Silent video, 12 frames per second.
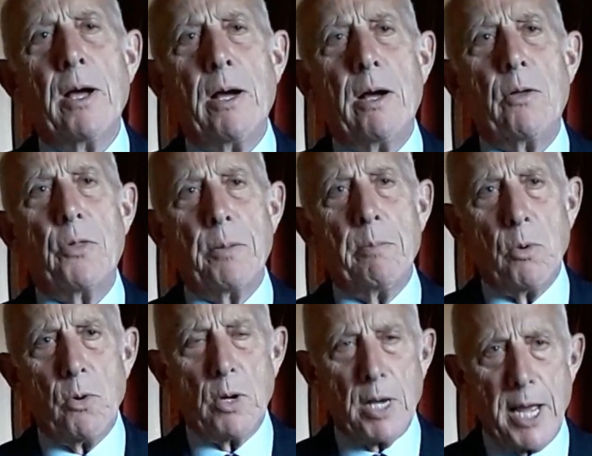the
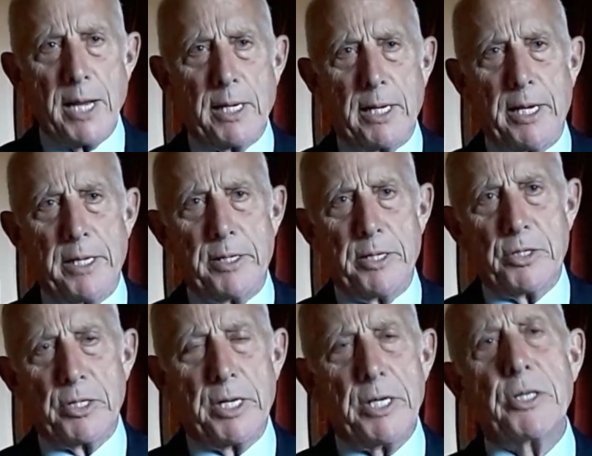more likely it
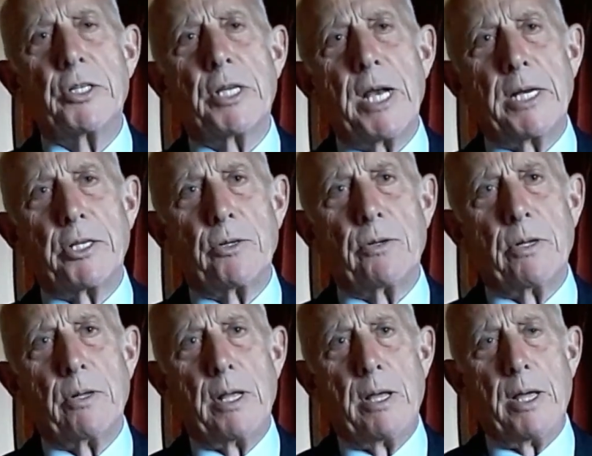is that
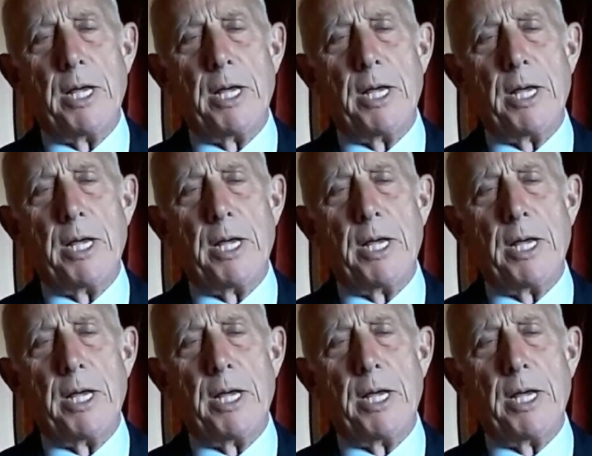international